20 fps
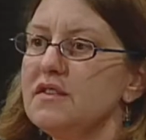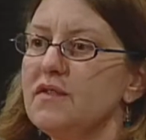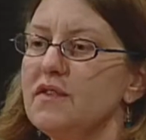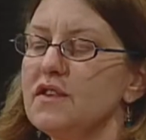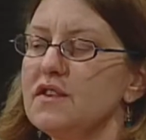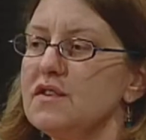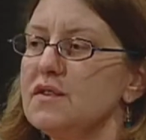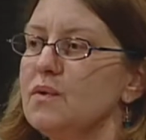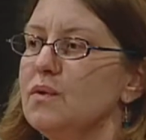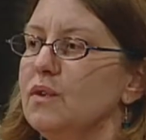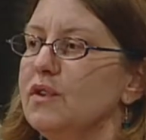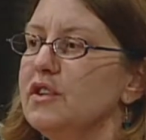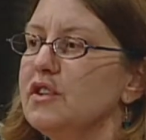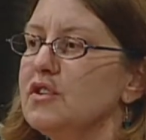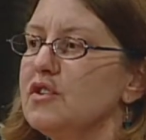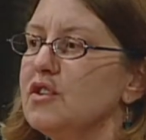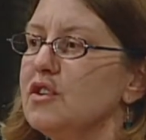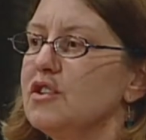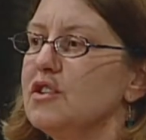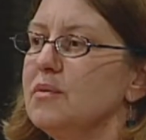for the school
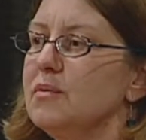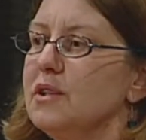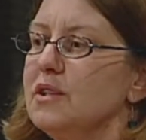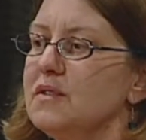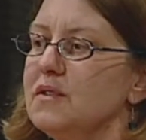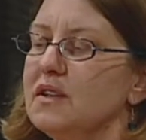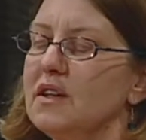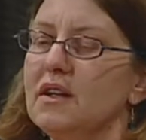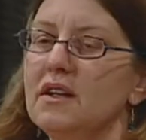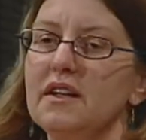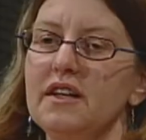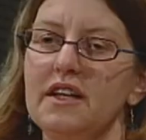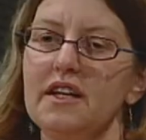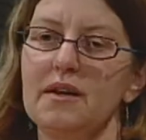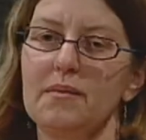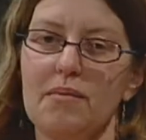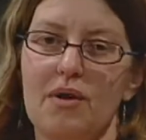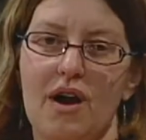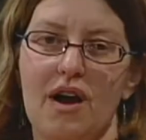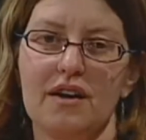district to be using
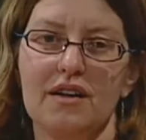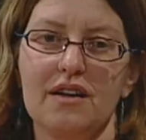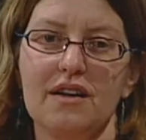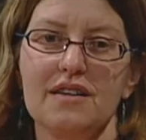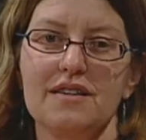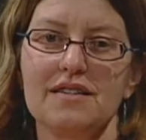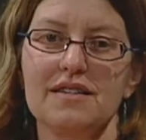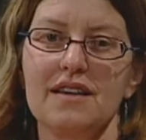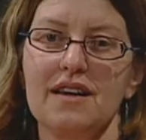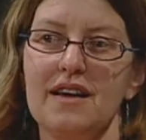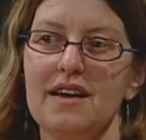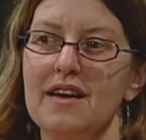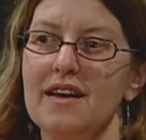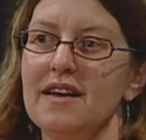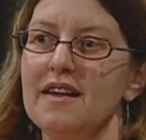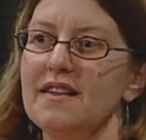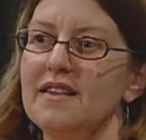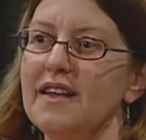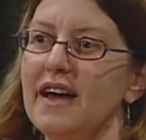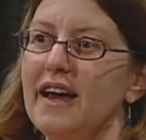cleaning products
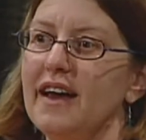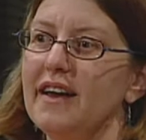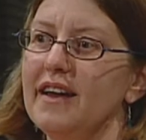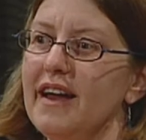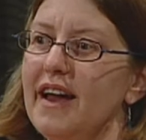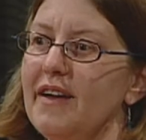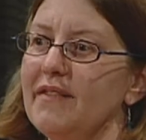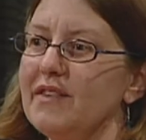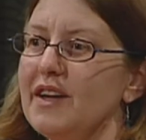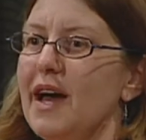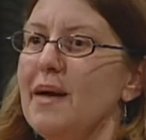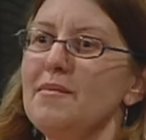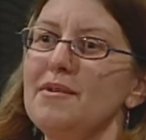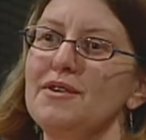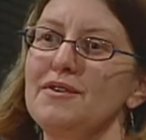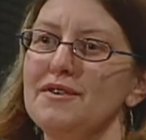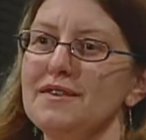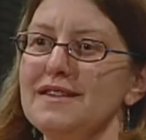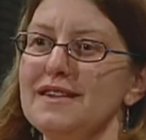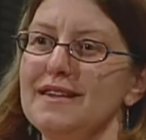that have
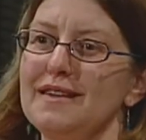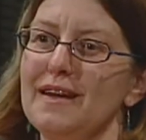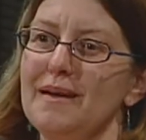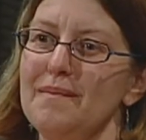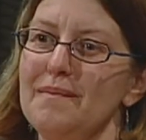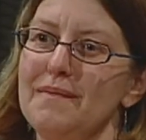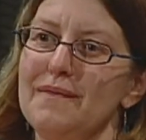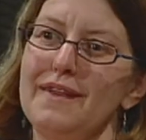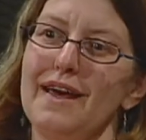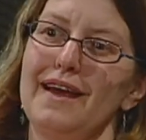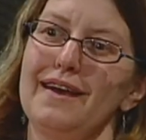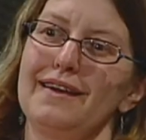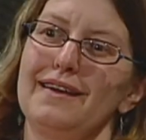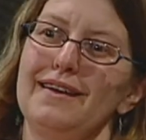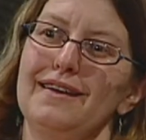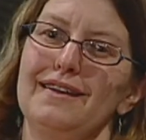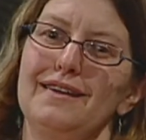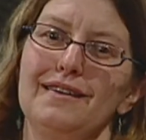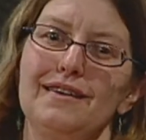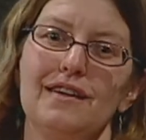chemicals in them that
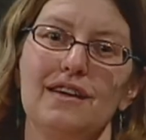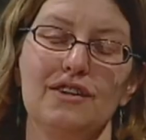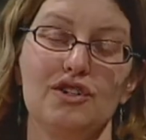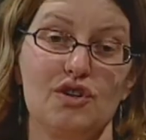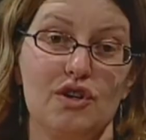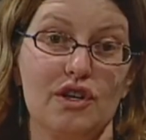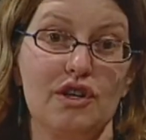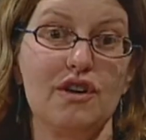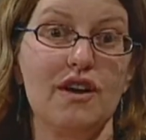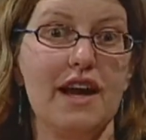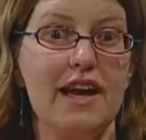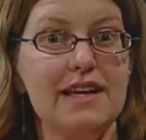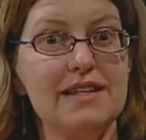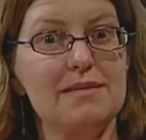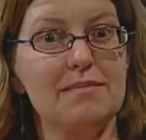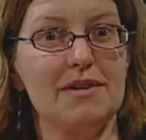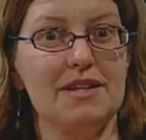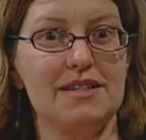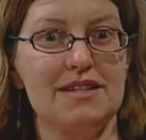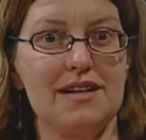can trigger
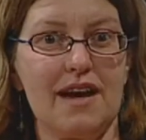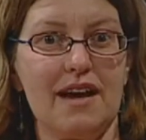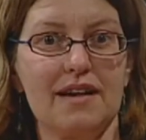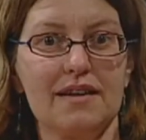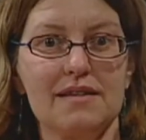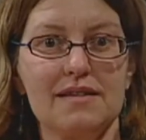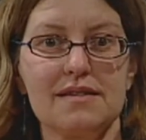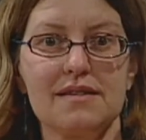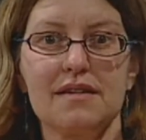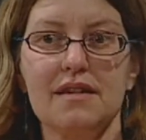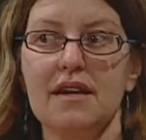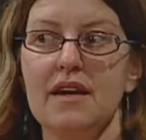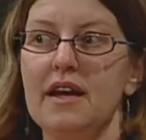asthma attacks?